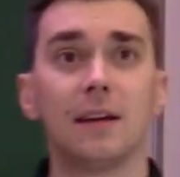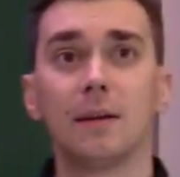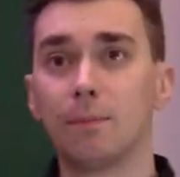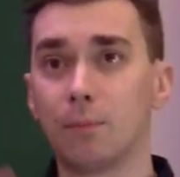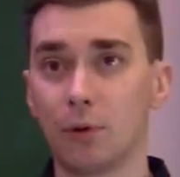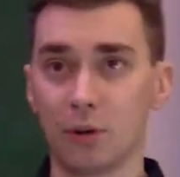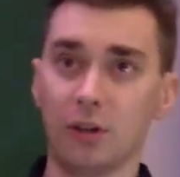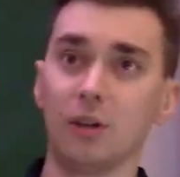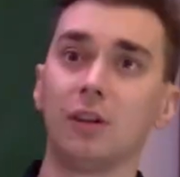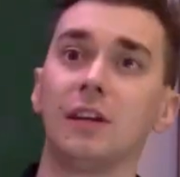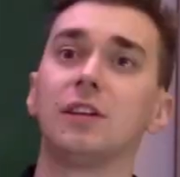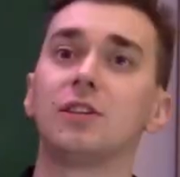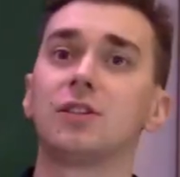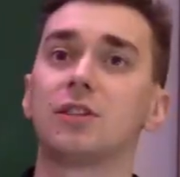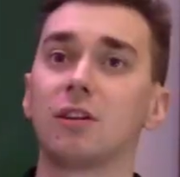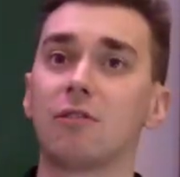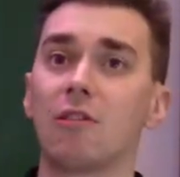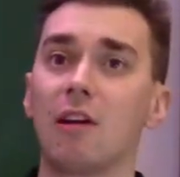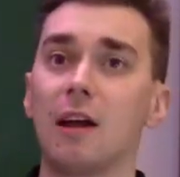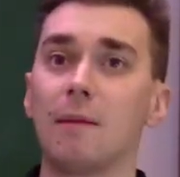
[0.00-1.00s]
and put it on
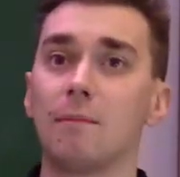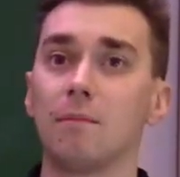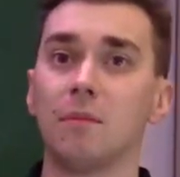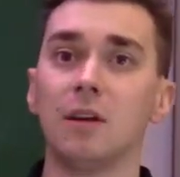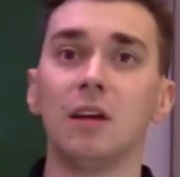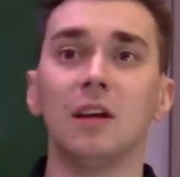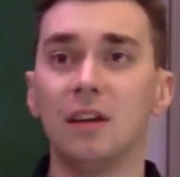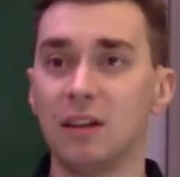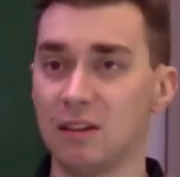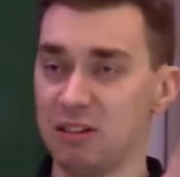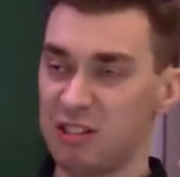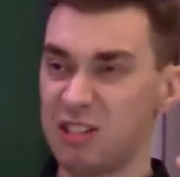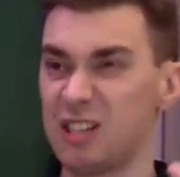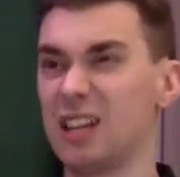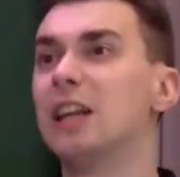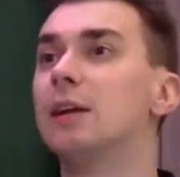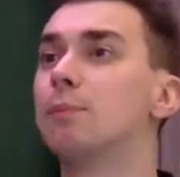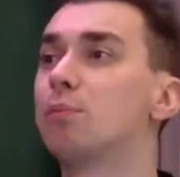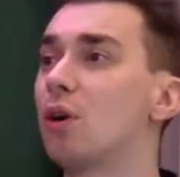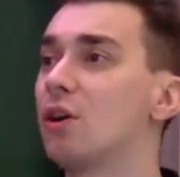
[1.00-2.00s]
Instagram
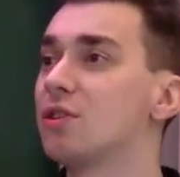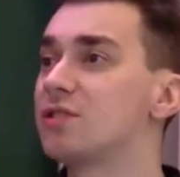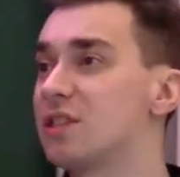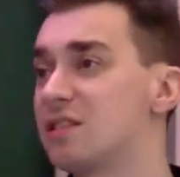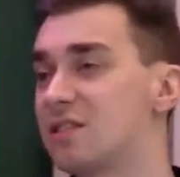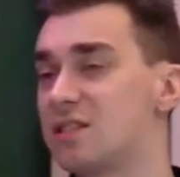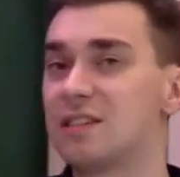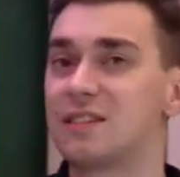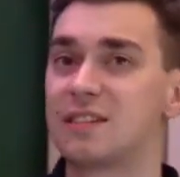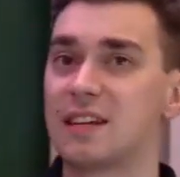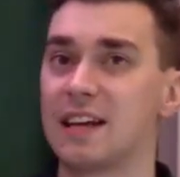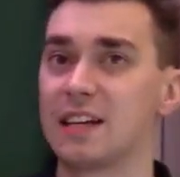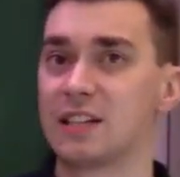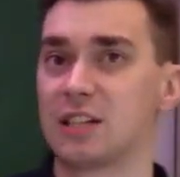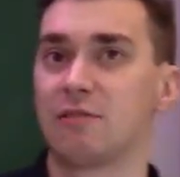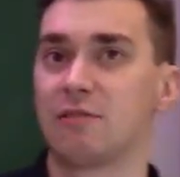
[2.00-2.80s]
in the process that takes